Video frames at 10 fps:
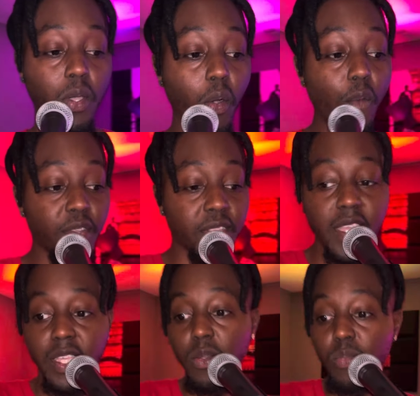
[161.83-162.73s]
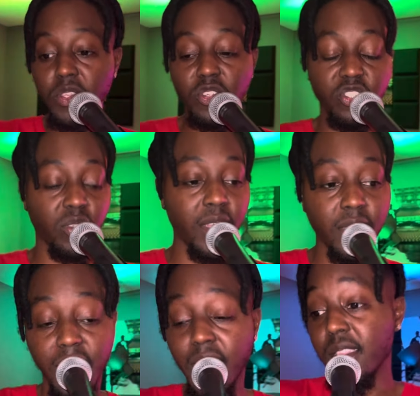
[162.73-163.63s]
Overthinking when you
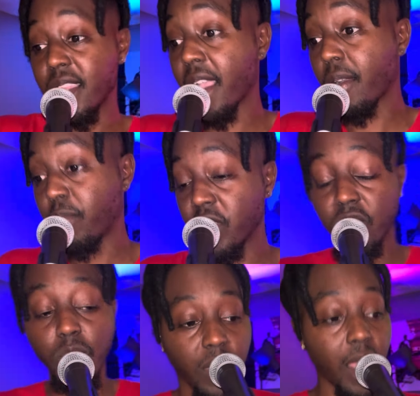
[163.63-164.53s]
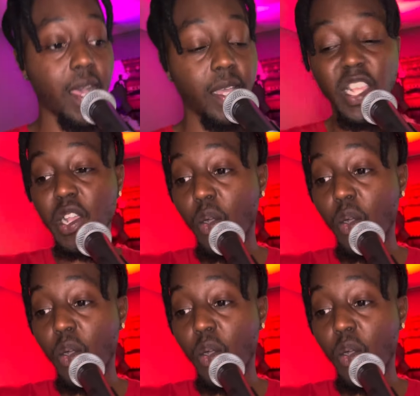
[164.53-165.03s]
trying to connect with your God.